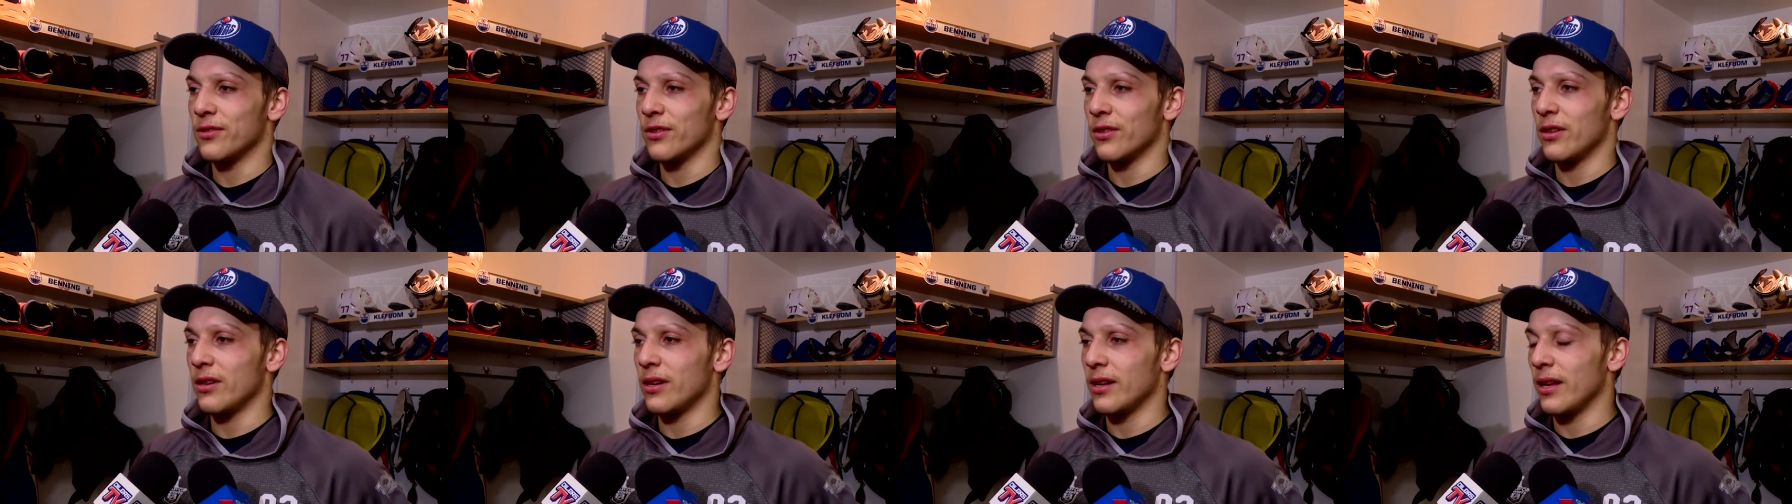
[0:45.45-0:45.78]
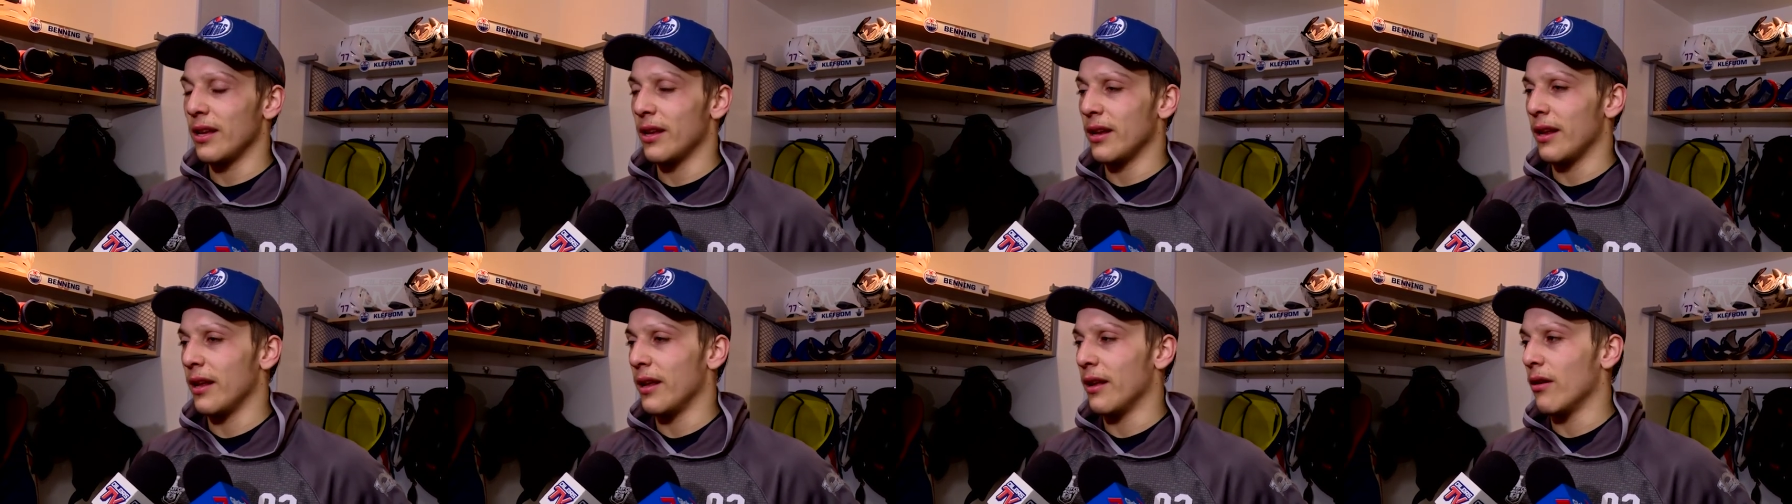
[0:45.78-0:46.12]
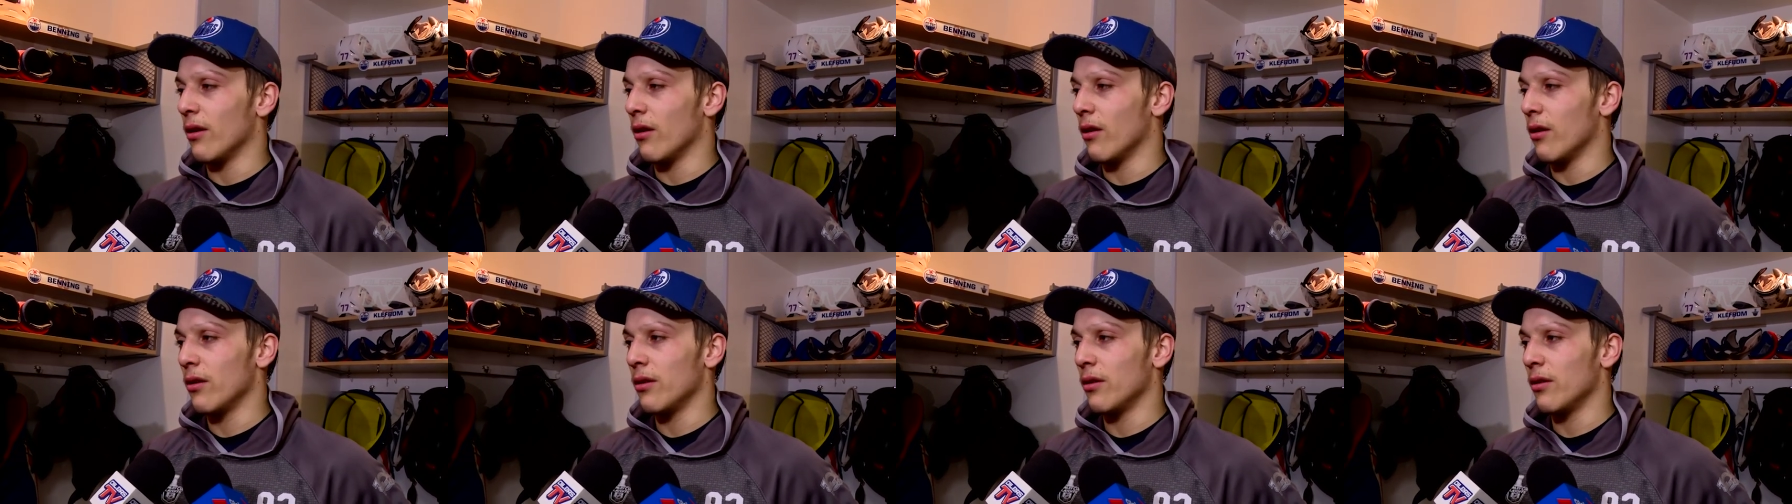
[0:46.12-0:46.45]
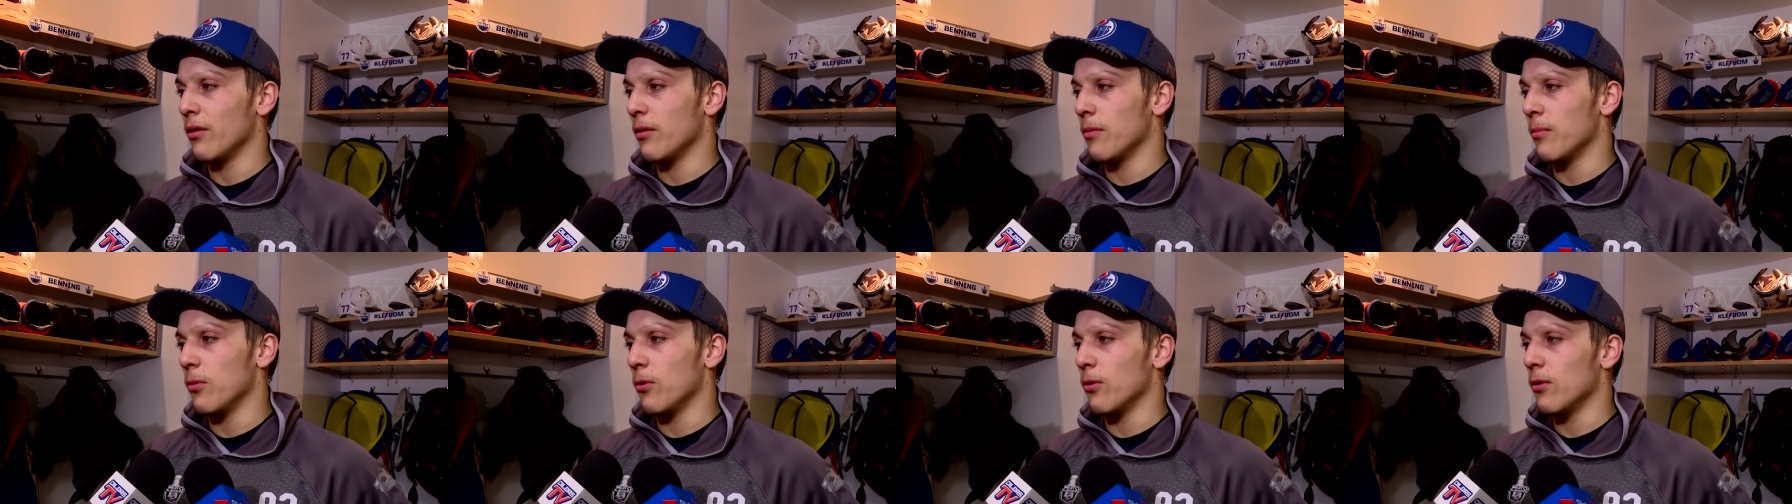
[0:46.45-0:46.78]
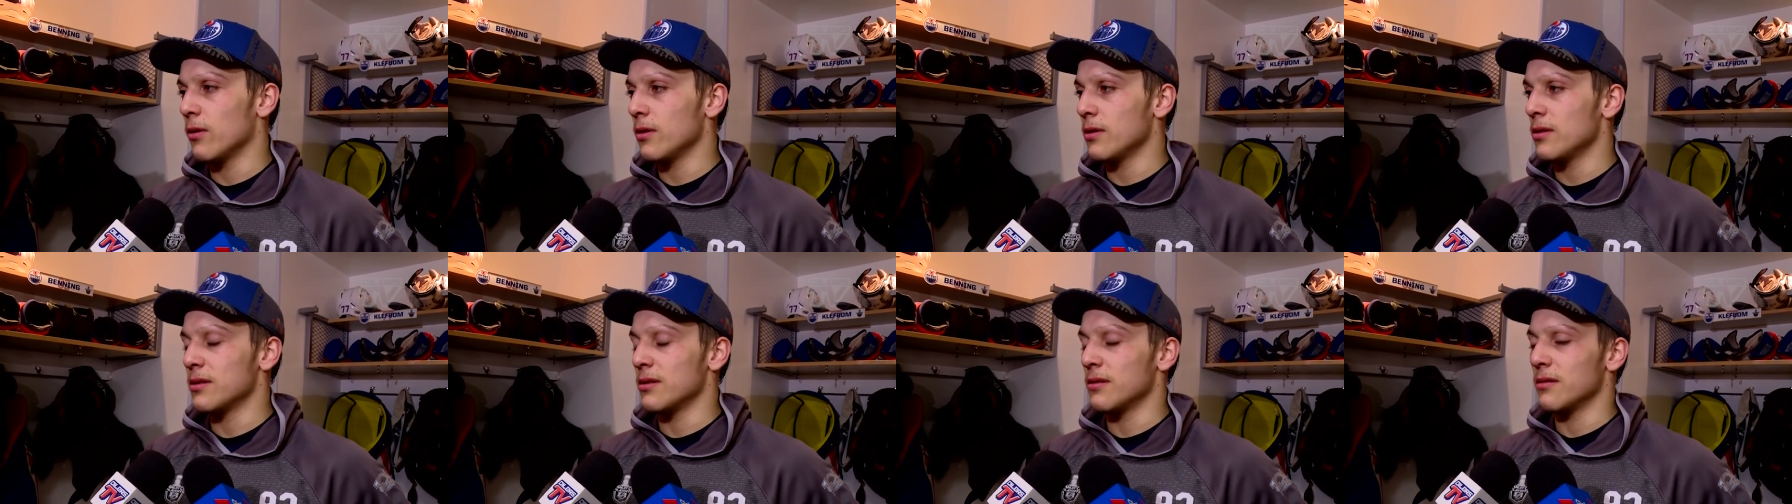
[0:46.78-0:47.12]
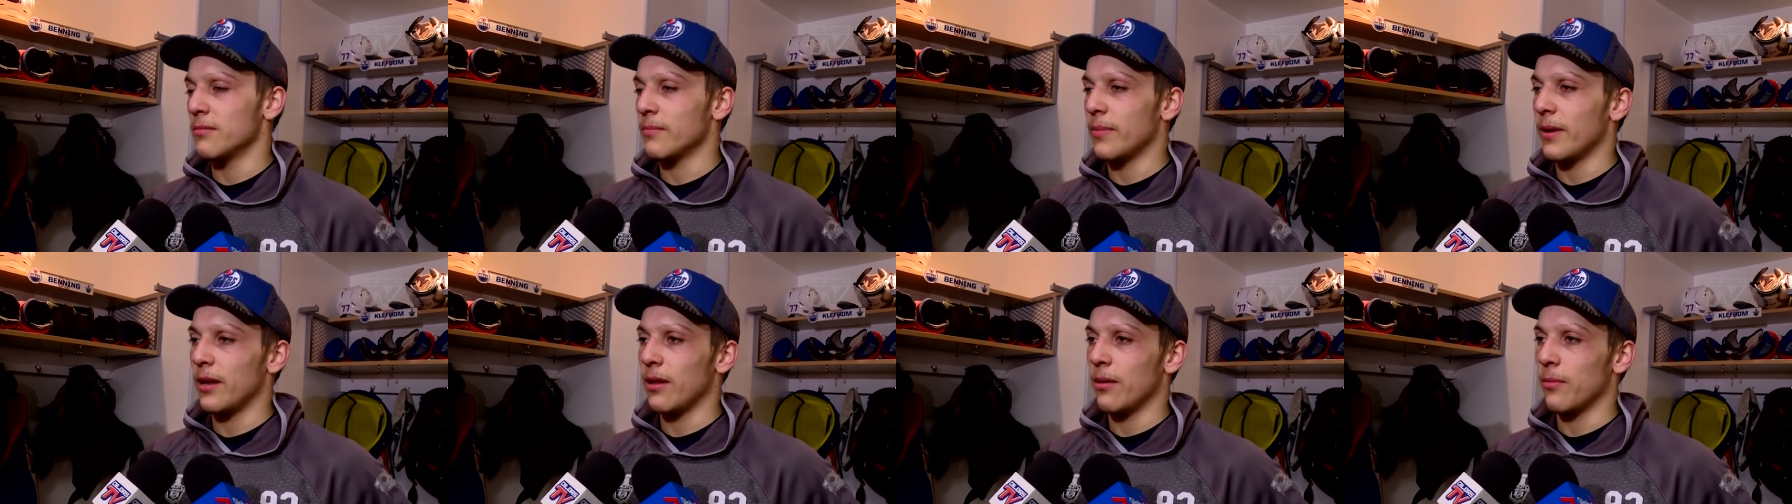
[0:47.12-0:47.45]
You're going to get hit hard into the boards
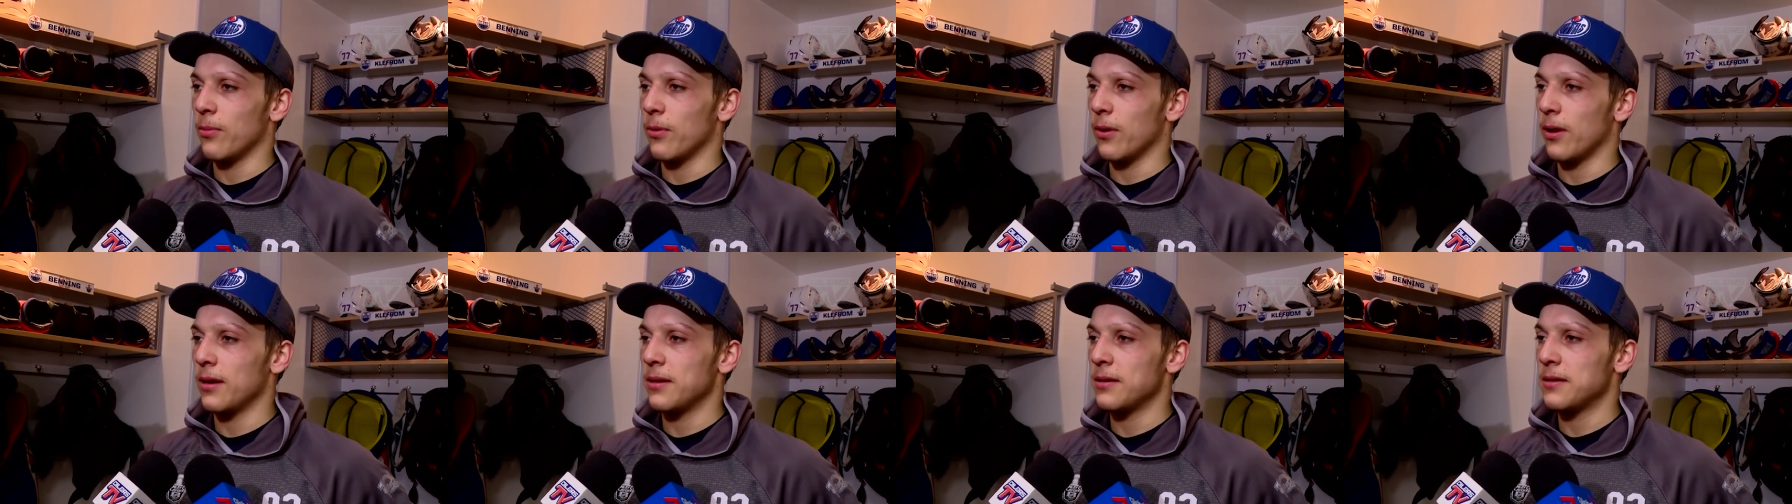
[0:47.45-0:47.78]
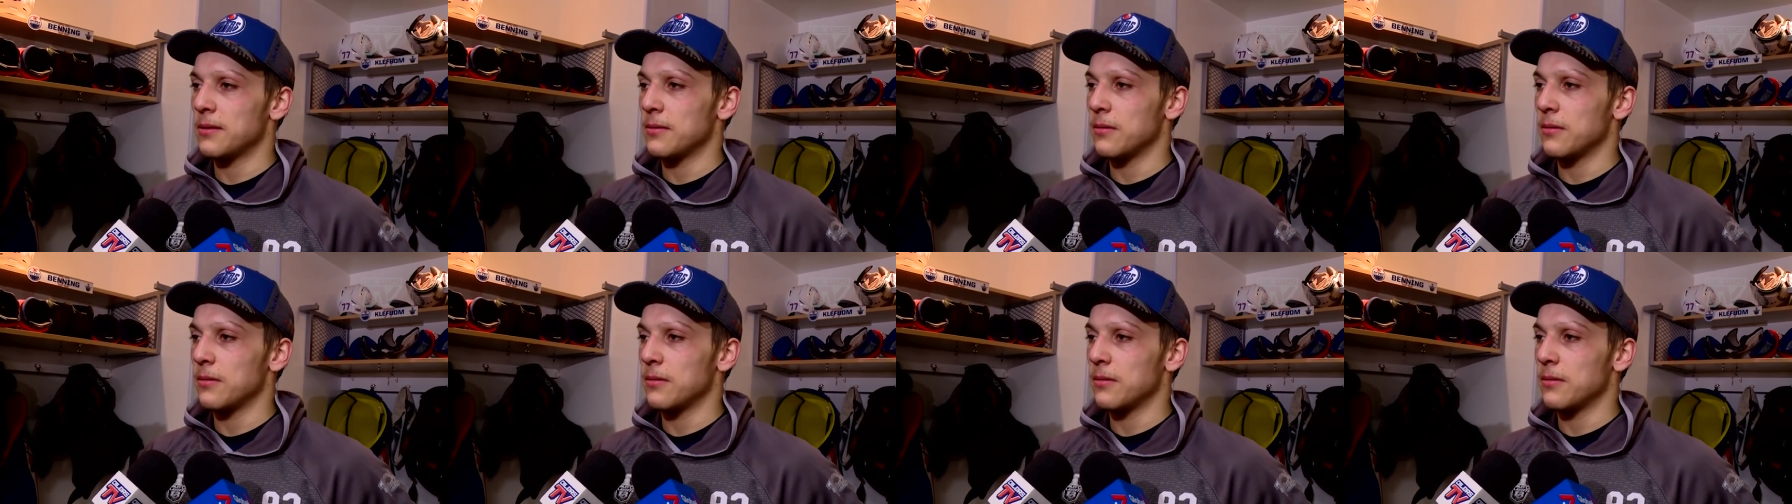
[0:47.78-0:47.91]
and pay the price.